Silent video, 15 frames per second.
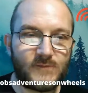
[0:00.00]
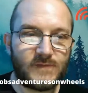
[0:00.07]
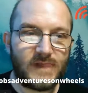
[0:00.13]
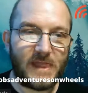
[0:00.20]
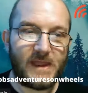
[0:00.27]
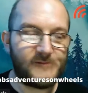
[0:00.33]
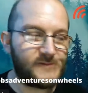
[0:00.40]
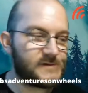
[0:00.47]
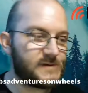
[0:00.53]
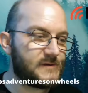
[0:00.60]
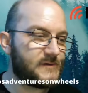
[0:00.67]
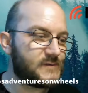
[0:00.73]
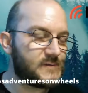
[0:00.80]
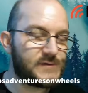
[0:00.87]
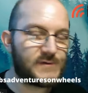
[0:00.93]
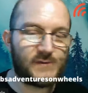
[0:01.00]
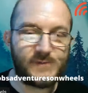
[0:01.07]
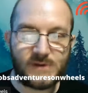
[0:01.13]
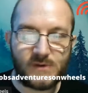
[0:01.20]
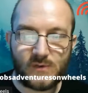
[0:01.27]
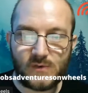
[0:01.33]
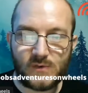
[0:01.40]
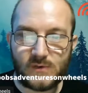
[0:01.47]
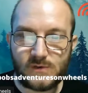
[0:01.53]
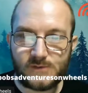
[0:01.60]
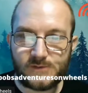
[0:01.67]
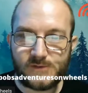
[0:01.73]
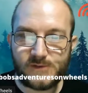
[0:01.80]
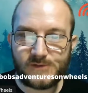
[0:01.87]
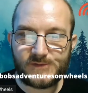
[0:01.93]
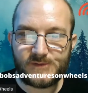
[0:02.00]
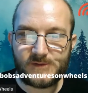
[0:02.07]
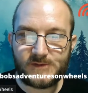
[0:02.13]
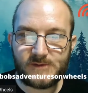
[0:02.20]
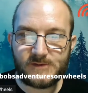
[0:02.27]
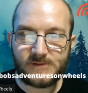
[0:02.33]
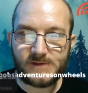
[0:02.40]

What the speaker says: live shows, which will be cool to see.